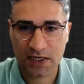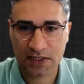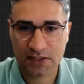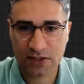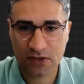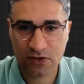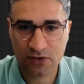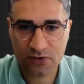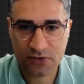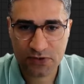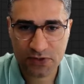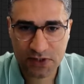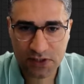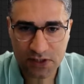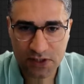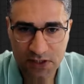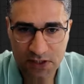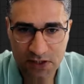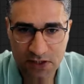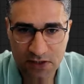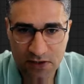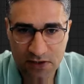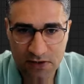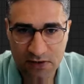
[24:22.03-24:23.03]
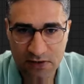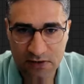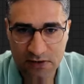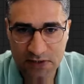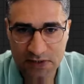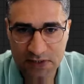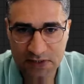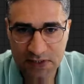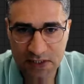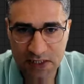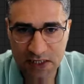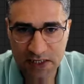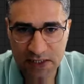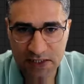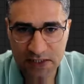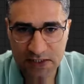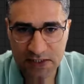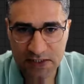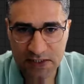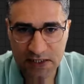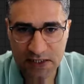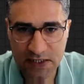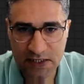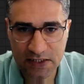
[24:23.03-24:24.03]
and also here
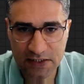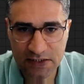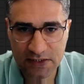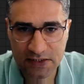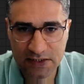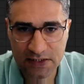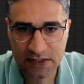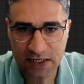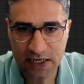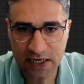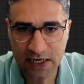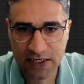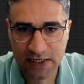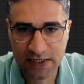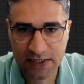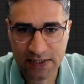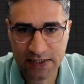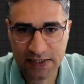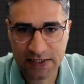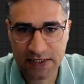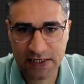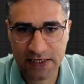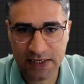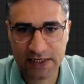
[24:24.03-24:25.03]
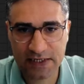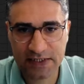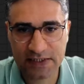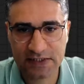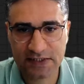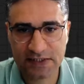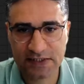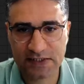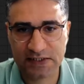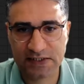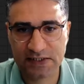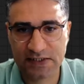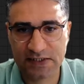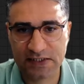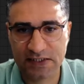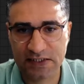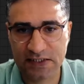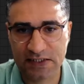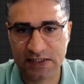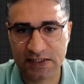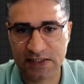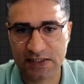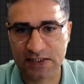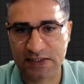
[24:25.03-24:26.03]
select the TAE
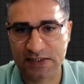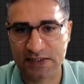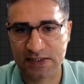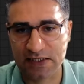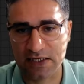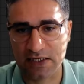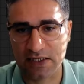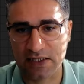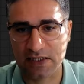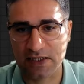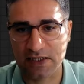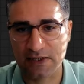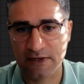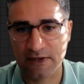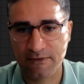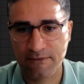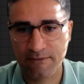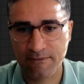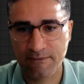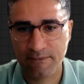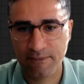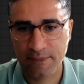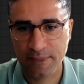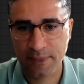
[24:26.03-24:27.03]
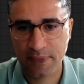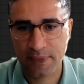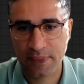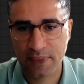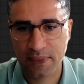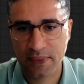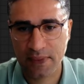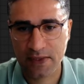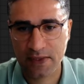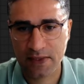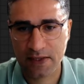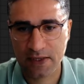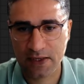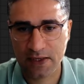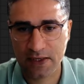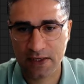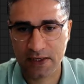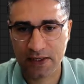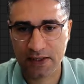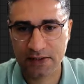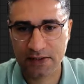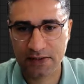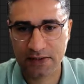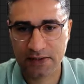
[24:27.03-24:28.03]
SDXL
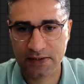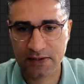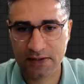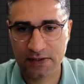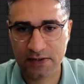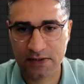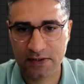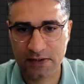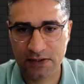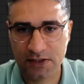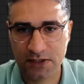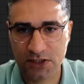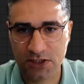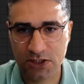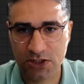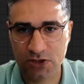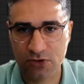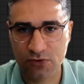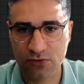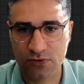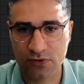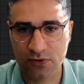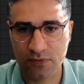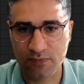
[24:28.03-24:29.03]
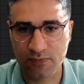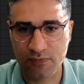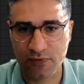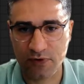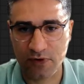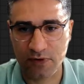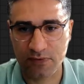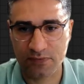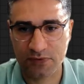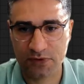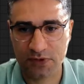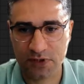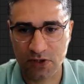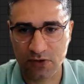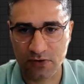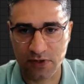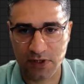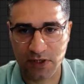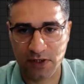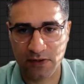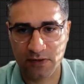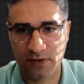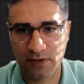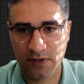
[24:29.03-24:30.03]
and cue the prompt.
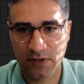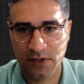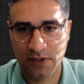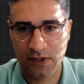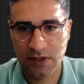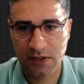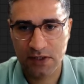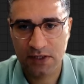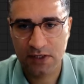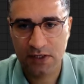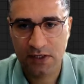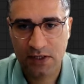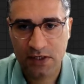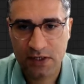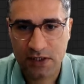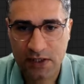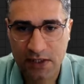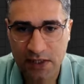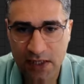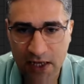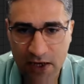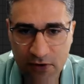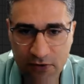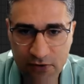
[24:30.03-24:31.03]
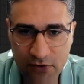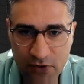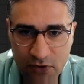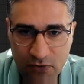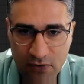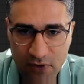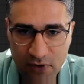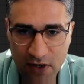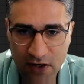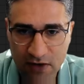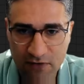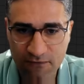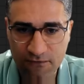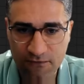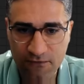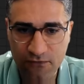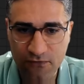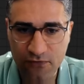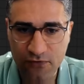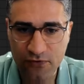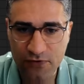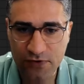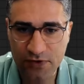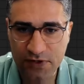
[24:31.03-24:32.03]
Okay, now you have
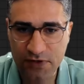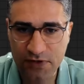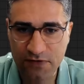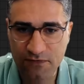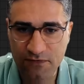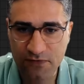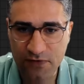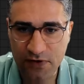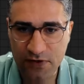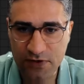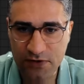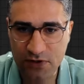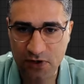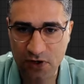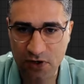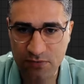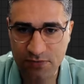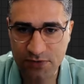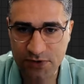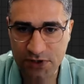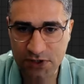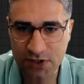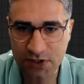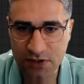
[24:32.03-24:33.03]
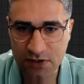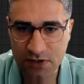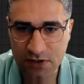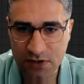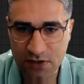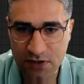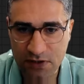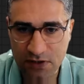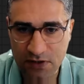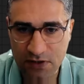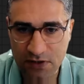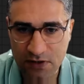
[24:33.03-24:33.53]
4 different options.